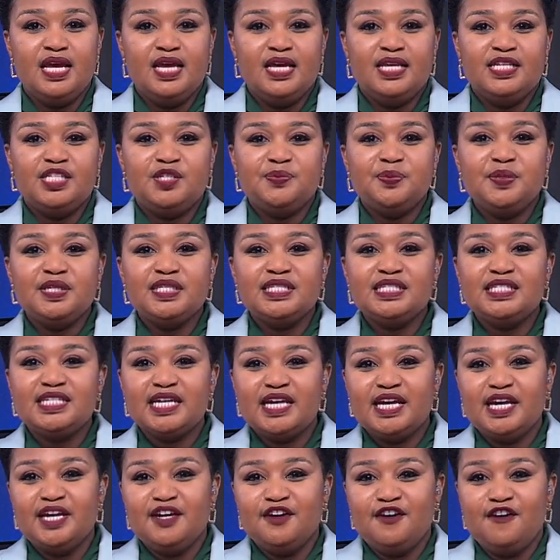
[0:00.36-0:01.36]
It's been a
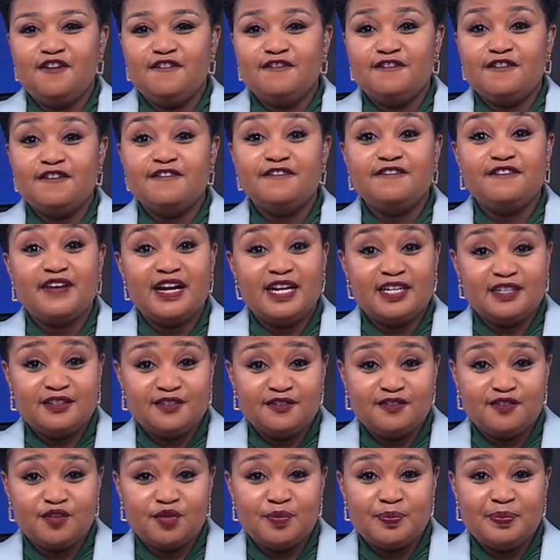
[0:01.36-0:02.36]
day of fun
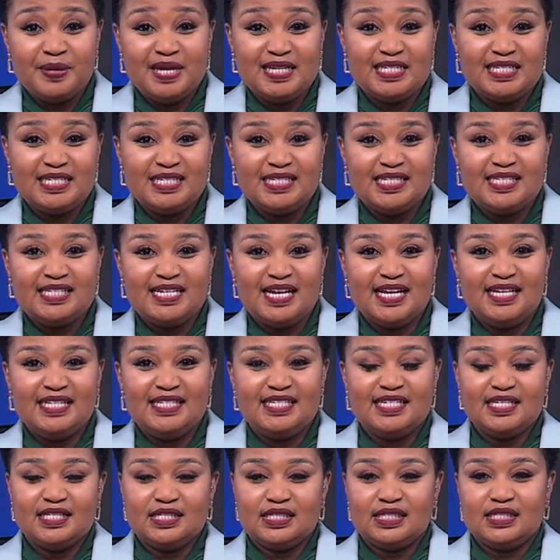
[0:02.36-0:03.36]
for budding
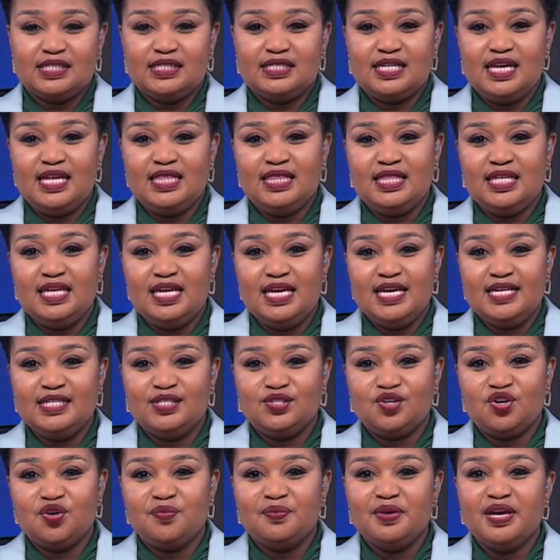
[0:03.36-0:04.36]
scientists at the
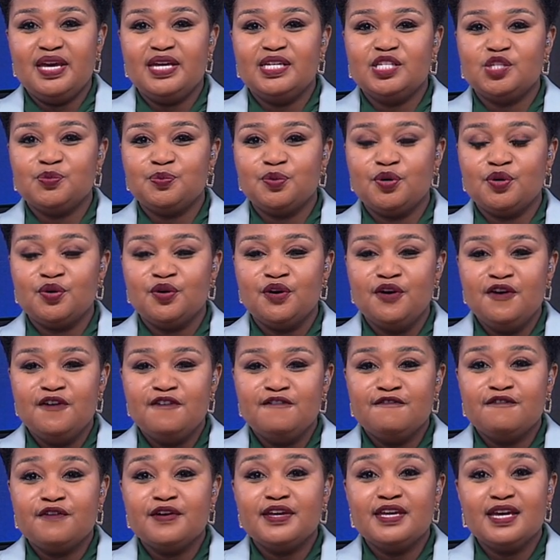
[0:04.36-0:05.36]
ESKOM Expo
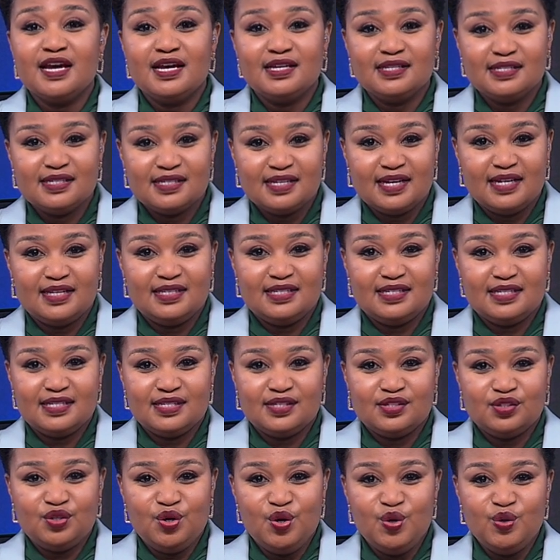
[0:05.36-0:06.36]
for Young
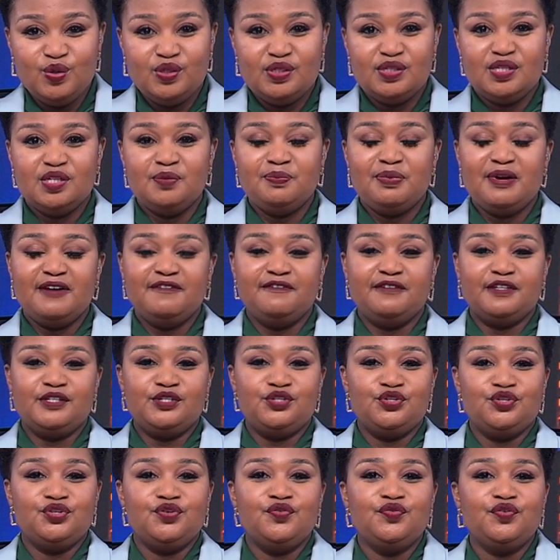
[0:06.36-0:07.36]
Scientists hosted by Wits
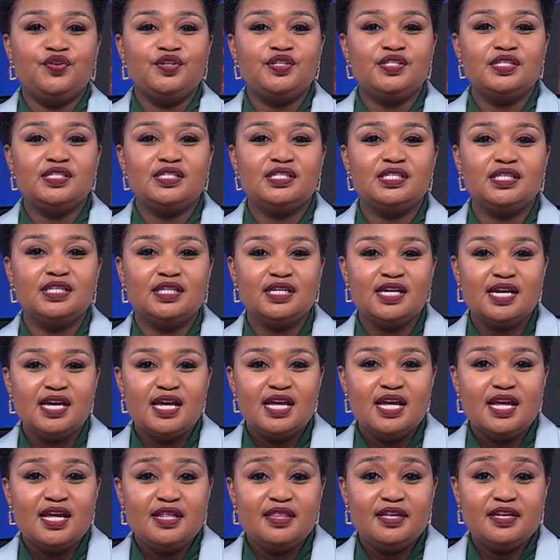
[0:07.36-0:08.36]
University.
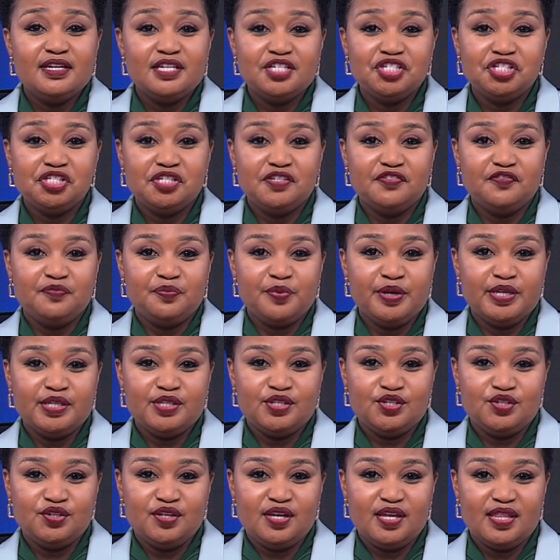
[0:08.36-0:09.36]
The initiative brings
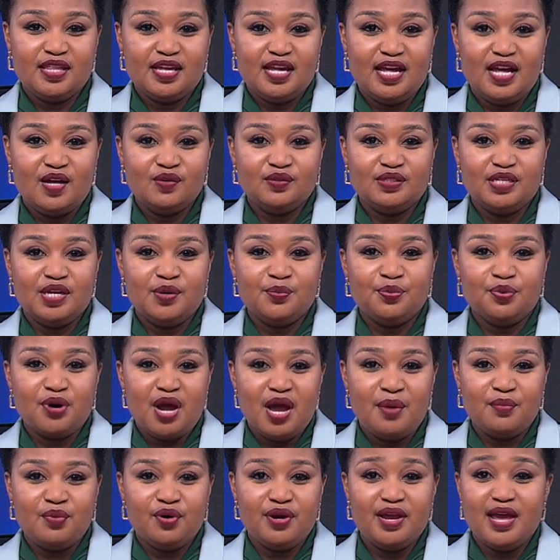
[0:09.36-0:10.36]
together Gauteng
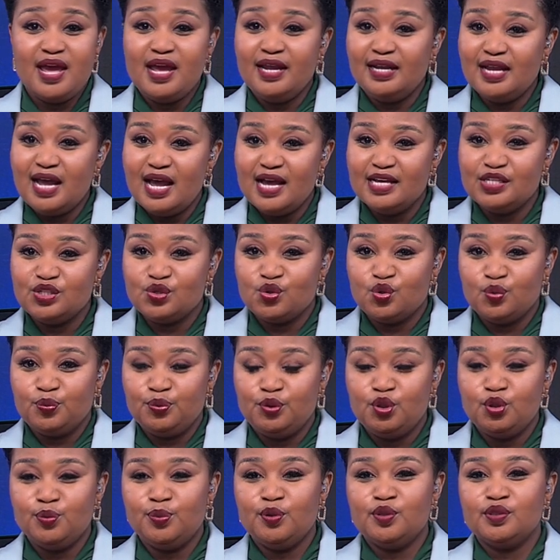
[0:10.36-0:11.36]
primary and high school
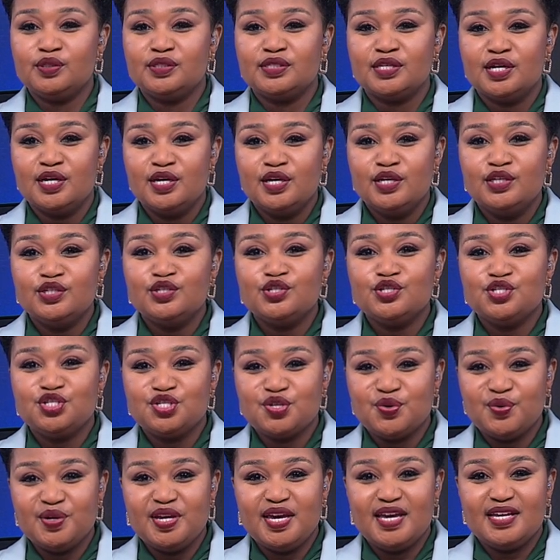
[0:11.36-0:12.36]
pupils to
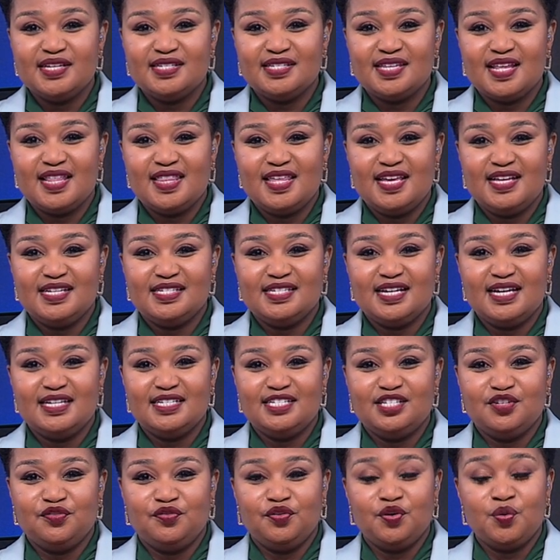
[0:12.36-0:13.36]
showcase their
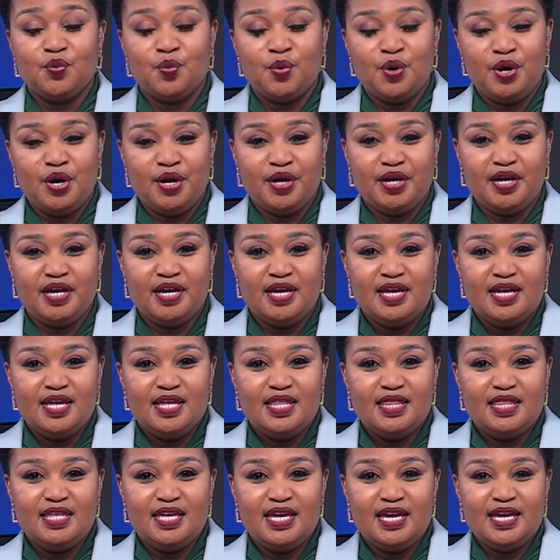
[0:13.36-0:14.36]
scientific work.
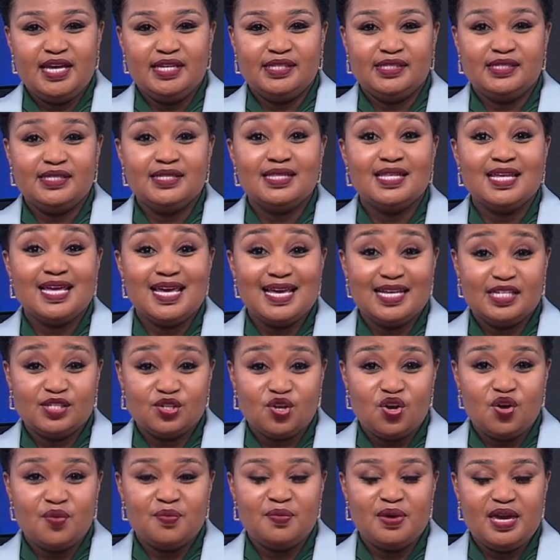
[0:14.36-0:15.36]
The, Ex the
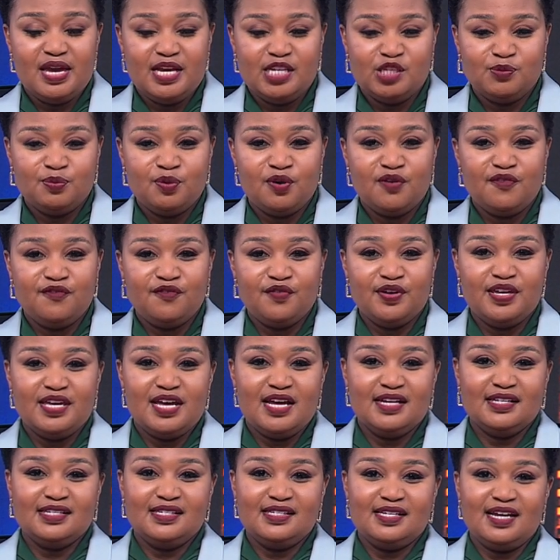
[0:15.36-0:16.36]
ESKOM Expo for
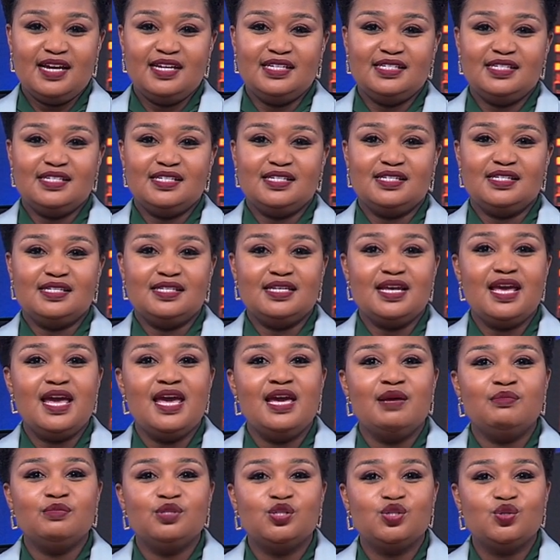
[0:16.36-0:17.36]
Young Scientists
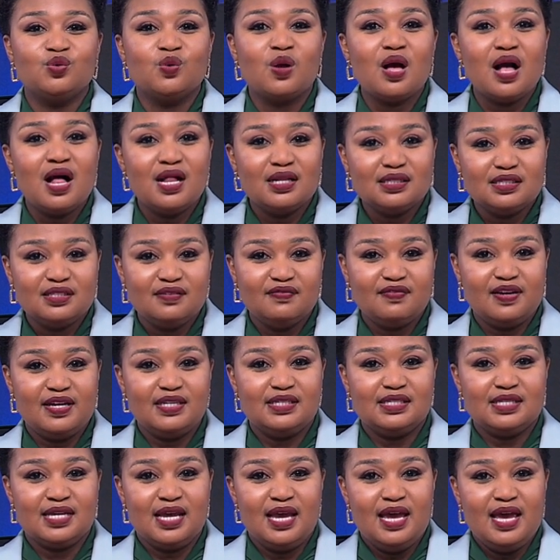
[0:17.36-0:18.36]
aims to
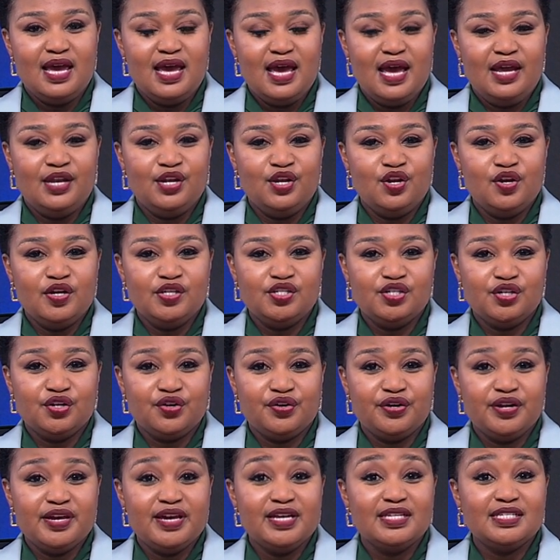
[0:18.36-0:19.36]
cultivate and nurture
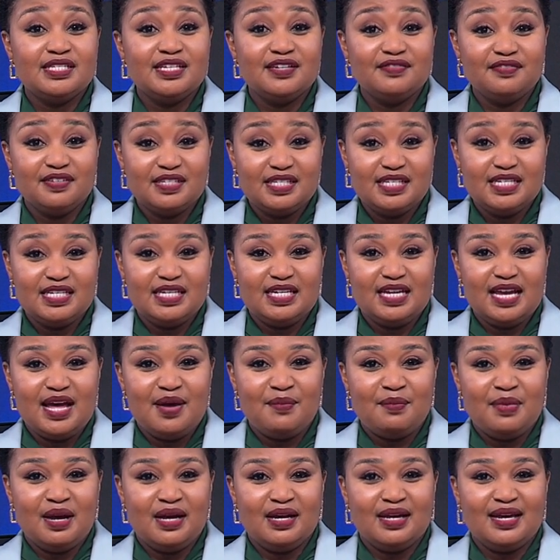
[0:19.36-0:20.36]
creativity
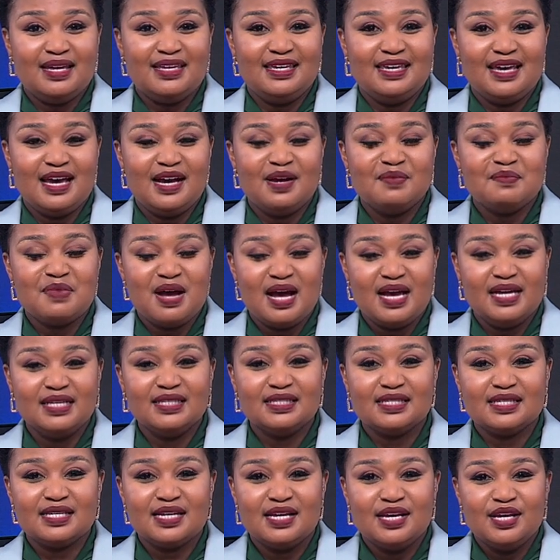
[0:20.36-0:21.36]
among young minds.
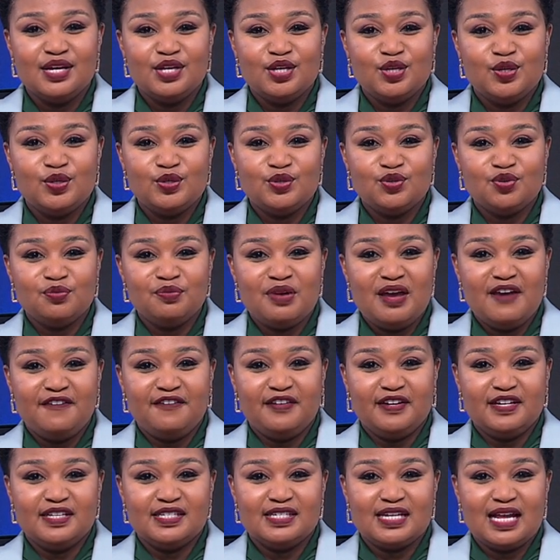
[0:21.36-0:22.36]
Newzroom
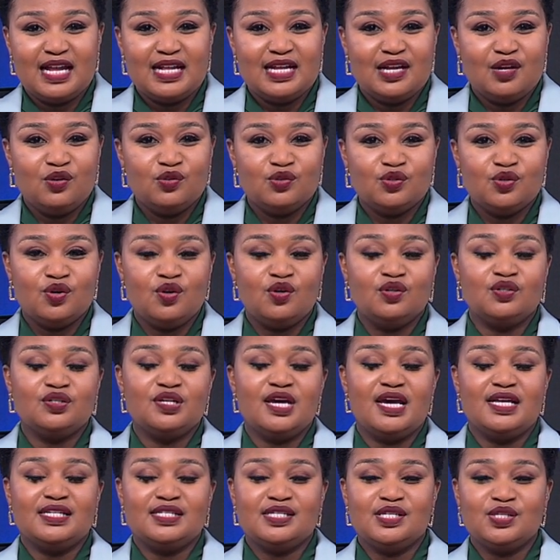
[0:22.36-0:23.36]
Afrika's Katleho Sekhotho
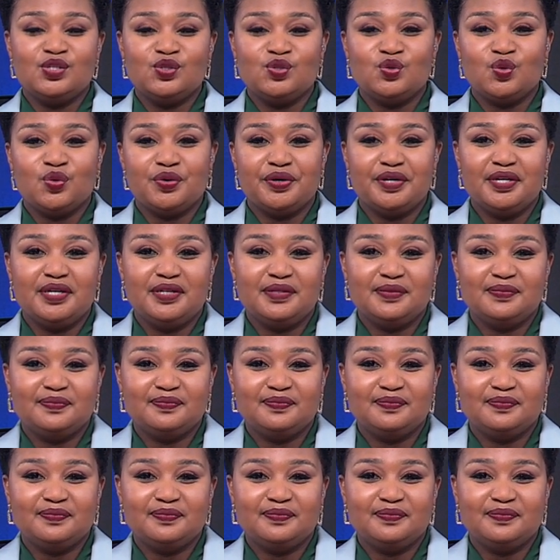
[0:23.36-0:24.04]
has the story.